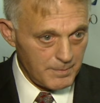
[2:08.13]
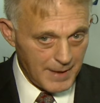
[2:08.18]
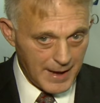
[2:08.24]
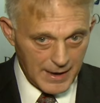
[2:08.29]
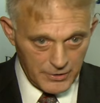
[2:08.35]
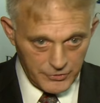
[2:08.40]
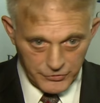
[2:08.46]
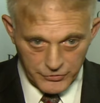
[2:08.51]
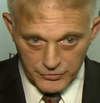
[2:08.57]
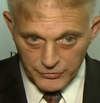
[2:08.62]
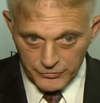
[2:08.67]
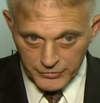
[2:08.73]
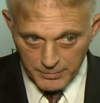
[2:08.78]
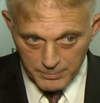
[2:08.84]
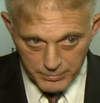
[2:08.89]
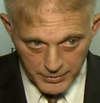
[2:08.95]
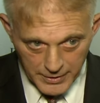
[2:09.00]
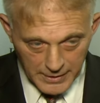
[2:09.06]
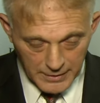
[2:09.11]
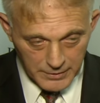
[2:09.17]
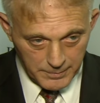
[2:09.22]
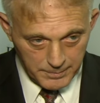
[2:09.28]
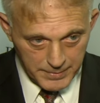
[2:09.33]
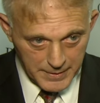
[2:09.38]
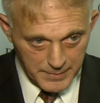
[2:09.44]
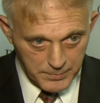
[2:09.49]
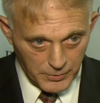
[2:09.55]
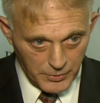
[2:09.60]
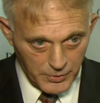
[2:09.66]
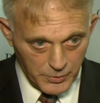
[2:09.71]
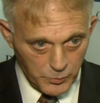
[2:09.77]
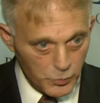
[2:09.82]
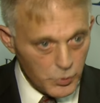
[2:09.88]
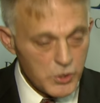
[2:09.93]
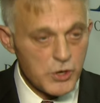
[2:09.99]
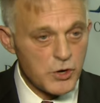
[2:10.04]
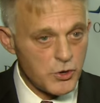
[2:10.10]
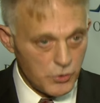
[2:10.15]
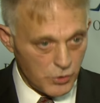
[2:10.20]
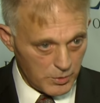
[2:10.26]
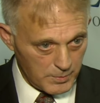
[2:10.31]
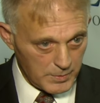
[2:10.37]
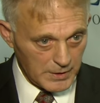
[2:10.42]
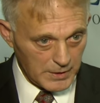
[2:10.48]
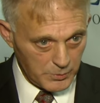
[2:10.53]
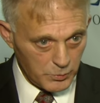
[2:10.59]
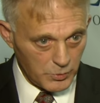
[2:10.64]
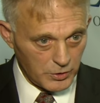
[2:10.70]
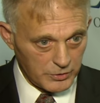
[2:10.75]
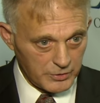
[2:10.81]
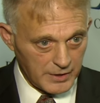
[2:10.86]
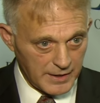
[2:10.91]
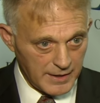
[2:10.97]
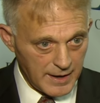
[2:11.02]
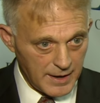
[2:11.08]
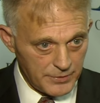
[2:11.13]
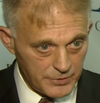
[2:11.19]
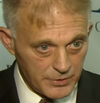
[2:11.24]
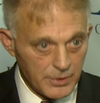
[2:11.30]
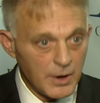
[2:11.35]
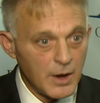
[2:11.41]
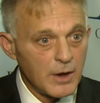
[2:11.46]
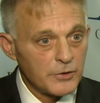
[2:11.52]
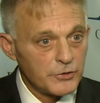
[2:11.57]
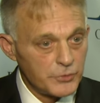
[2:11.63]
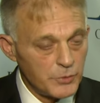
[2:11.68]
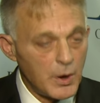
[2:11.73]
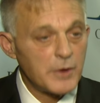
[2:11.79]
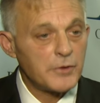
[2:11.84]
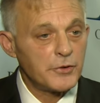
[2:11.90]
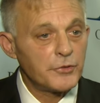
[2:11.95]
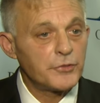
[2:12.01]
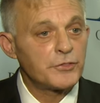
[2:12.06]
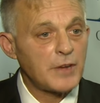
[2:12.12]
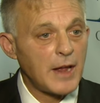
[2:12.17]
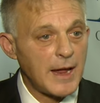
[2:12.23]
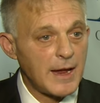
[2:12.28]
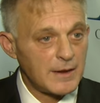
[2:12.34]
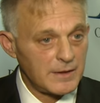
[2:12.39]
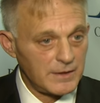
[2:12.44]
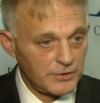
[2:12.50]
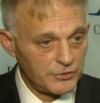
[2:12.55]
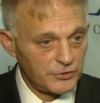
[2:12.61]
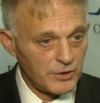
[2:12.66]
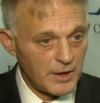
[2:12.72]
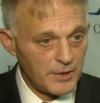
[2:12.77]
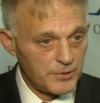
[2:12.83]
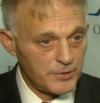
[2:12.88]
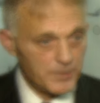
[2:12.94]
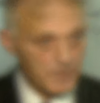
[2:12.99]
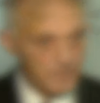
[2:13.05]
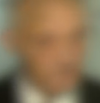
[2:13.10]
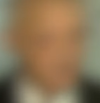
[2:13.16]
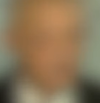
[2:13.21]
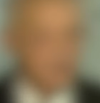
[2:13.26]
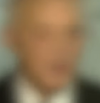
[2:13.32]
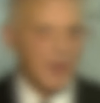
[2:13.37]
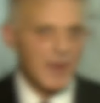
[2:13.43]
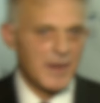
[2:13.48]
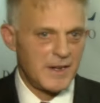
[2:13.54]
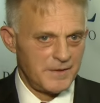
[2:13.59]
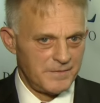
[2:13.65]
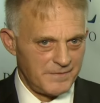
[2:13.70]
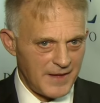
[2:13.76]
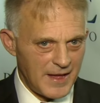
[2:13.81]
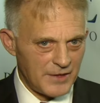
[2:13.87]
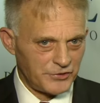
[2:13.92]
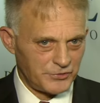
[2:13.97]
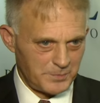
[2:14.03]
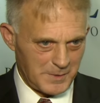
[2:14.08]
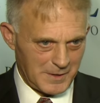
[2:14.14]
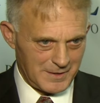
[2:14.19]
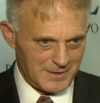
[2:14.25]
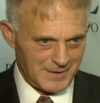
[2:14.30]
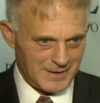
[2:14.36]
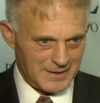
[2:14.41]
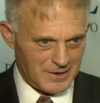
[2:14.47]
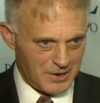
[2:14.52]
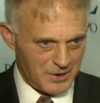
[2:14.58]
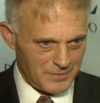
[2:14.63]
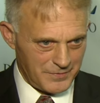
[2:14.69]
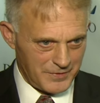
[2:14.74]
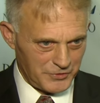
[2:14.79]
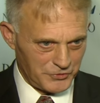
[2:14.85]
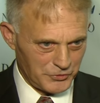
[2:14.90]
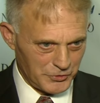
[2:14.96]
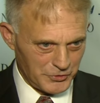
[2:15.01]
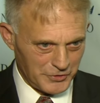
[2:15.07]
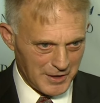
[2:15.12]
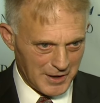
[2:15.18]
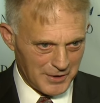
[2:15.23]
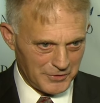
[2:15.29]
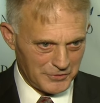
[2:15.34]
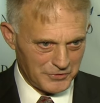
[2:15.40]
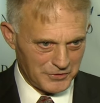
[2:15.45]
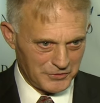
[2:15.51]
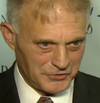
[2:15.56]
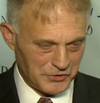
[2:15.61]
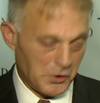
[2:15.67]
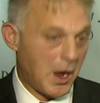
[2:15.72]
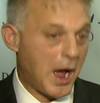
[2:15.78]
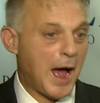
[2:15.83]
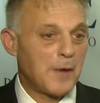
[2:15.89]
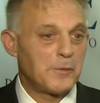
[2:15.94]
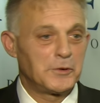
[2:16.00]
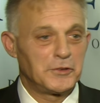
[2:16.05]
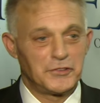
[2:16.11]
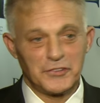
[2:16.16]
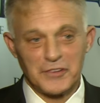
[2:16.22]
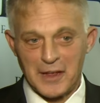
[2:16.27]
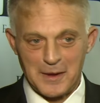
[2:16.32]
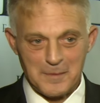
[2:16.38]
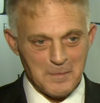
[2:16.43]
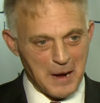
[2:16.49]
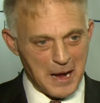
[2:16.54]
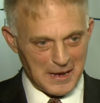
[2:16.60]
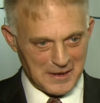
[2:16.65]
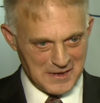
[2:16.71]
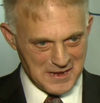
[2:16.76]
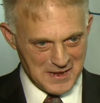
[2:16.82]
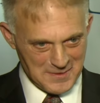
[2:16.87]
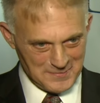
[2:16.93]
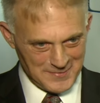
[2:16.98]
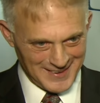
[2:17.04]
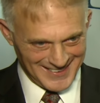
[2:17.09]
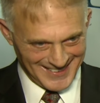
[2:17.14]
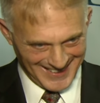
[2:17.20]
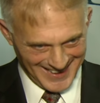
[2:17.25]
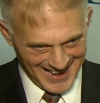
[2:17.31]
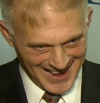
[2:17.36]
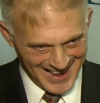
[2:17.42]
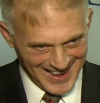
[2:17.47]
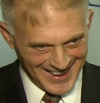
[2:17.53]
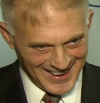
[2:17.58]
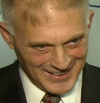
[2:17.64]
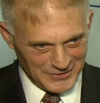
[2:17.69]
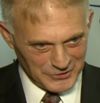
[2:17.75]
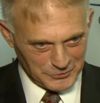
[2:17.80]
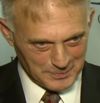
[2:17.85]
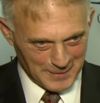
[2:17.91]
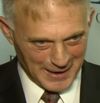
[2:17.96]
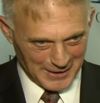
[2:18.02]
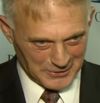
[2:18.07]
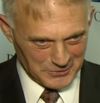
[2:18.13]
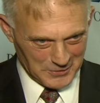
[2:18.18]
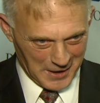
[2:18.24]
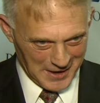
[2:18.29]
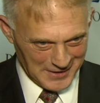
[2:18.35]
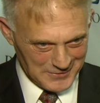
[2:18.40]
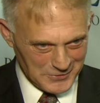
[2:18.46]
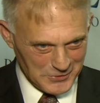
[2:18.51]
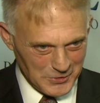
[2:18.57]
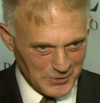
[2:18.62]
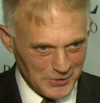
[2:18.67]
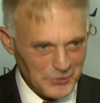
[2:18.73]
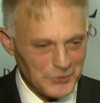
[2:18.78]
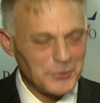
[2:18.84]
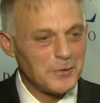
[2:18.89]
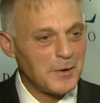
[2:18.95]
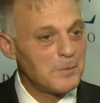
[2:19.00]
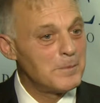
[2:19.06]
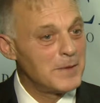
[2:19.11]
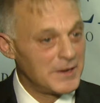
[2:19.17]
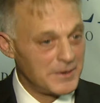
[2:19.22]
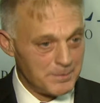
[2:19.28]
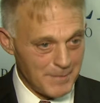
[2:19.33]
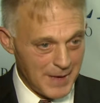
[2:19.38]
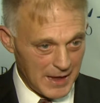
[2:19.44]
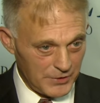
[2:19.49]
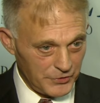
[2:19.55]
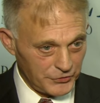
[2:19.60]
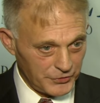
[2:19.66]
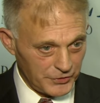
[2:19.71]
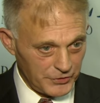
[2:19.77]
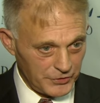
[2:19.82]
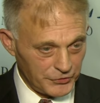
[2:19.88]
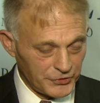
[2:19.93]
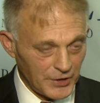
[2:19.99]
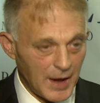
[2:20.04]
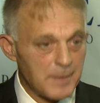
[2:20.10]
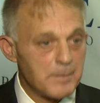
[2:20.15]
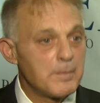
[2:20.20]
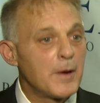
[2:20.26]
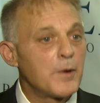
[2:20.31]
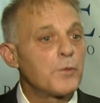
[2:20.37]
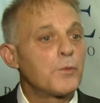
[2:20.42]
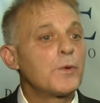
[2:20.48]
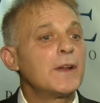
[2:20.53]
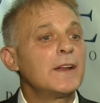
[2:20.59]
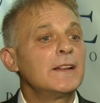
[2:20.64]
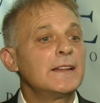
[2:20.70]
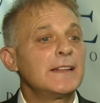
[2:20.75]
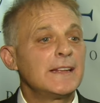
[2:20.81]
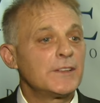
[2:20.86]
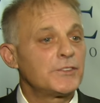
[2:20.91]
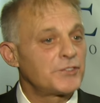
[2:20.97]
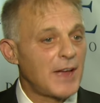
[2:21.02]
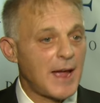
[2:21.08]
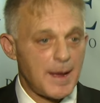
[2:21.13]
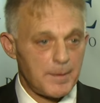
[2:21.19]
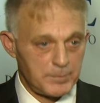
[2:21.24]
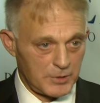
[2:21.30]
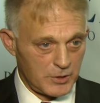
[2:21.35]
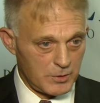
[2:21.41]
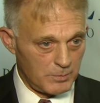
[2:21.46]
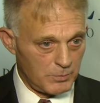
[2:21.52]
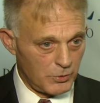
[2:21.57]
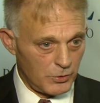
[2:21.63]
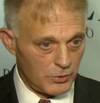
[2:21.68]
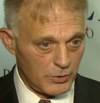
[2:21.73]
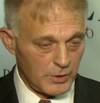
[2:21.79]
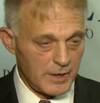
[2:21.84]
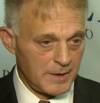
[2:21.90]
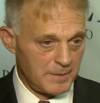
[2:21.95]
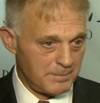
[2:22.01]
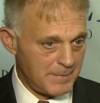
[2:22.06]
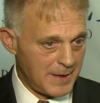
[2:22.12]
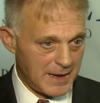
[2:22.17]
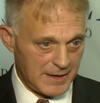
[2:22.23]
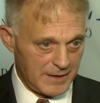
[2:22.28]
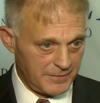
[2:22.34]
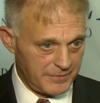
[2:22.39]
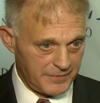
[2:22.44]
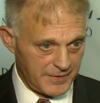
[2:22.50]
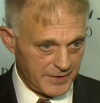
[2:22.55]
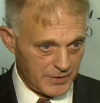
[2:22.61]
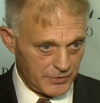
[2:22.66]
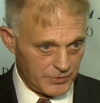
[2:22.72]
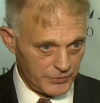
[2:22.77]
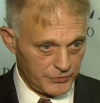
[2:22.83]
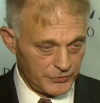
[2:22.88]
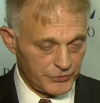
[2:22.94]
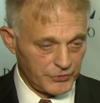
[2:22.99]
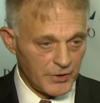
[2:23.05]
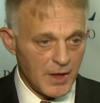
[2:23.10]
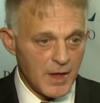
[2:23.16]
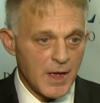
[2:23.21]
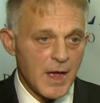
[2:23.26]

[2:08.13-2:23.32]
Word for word: manager is to bring the people that wouldn't normally work together to understand each other. An investment in artificial intelligence, you know, I would say my company, Spektron, of course, mid medicine design, but really it's applicable in many fields.